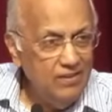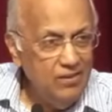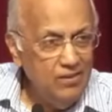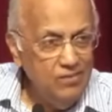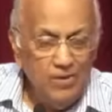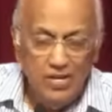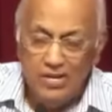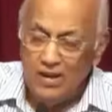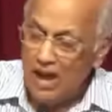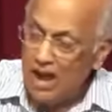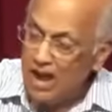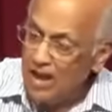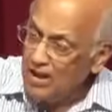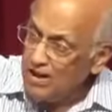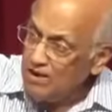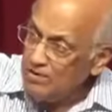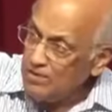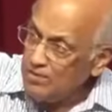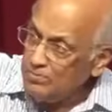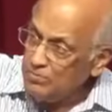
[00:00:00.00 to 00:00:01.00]
You mean
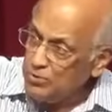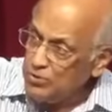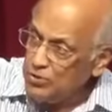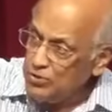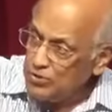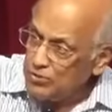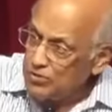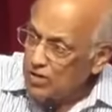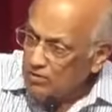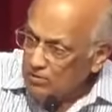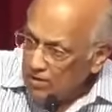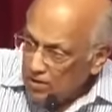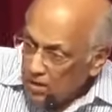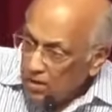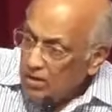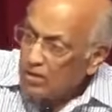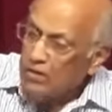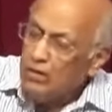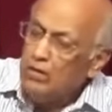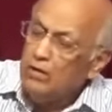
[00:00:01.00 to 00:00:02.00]
anger is pushing you down
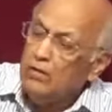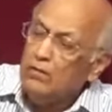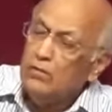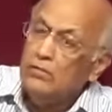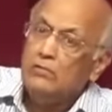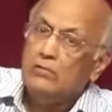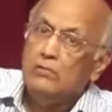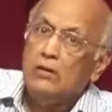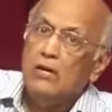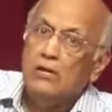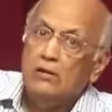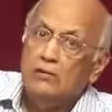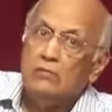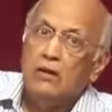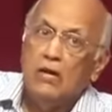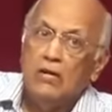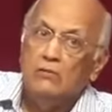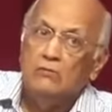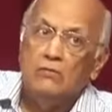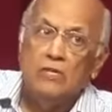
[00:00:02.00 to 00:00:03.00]
and God is trying,
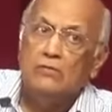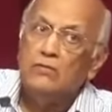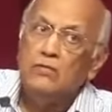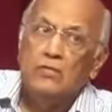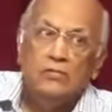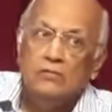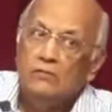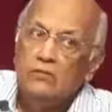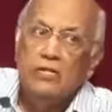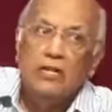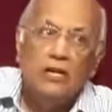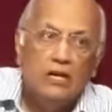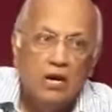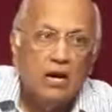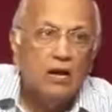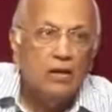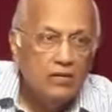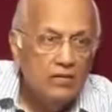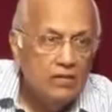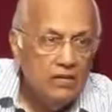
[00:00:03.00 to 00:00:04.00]
trying to exalt you and he
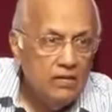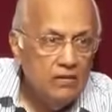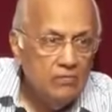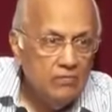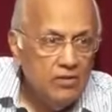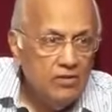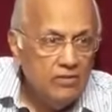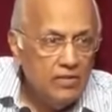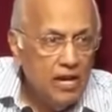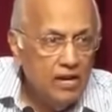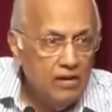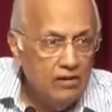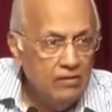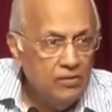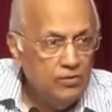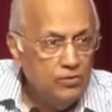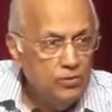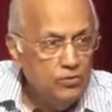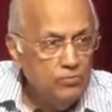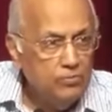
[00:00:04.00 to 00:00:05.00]
can't because anger
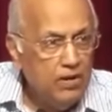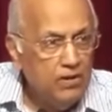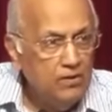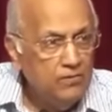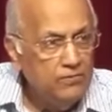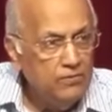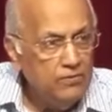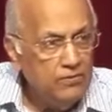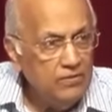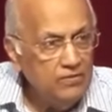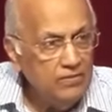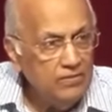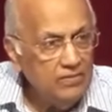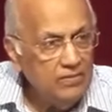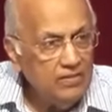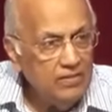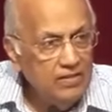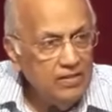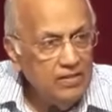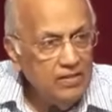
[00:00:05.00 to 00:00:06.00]
is so powerful?
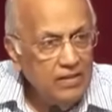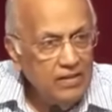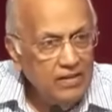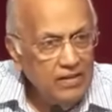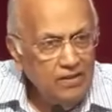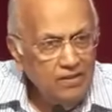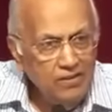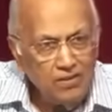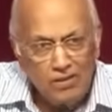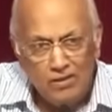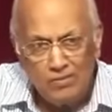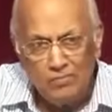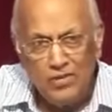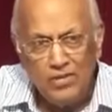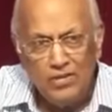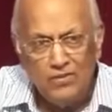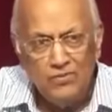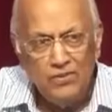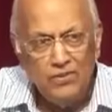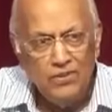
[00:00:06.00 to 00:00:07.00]
You got to be
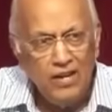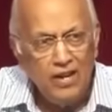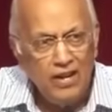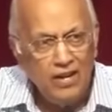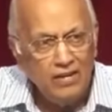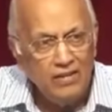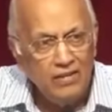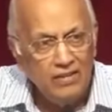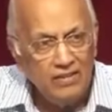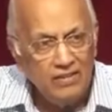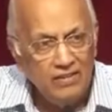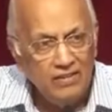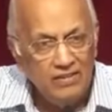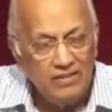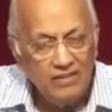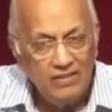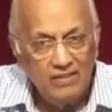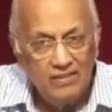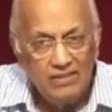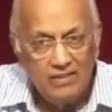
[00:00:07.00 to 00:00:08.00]
off your head.
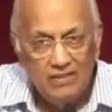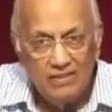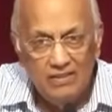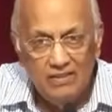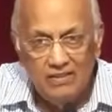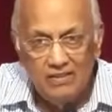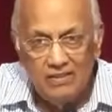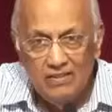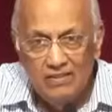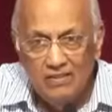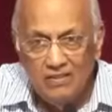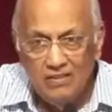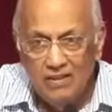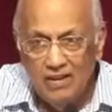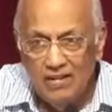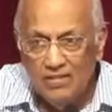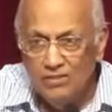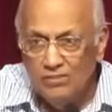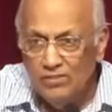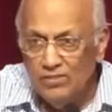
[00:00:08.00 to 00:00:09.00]

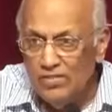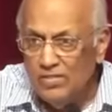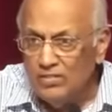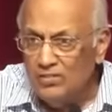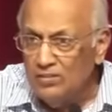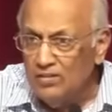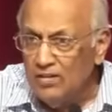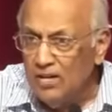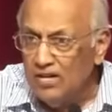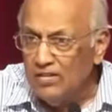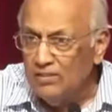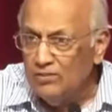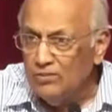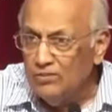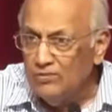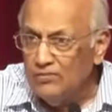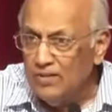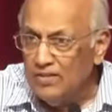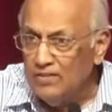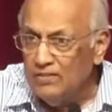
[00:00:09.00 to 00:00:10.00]
Like those Israelites
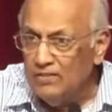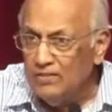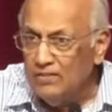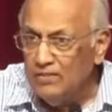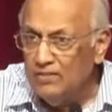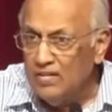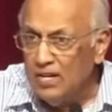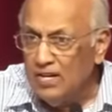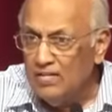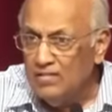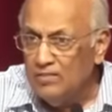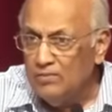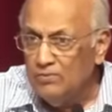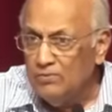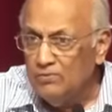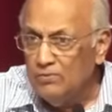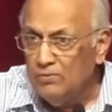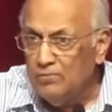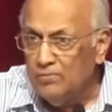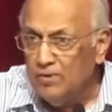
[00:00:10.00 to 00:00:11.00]
who felt that the giants
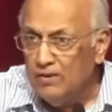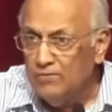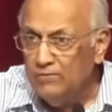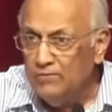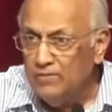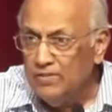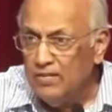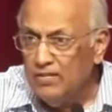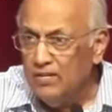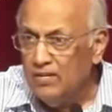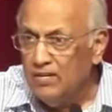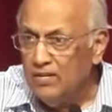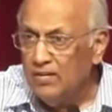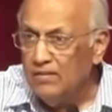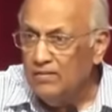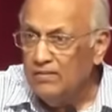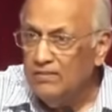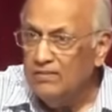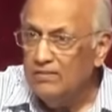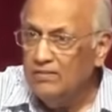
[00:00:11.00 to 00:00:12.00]
were more powerful than
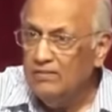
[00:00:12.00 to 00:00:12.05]
God.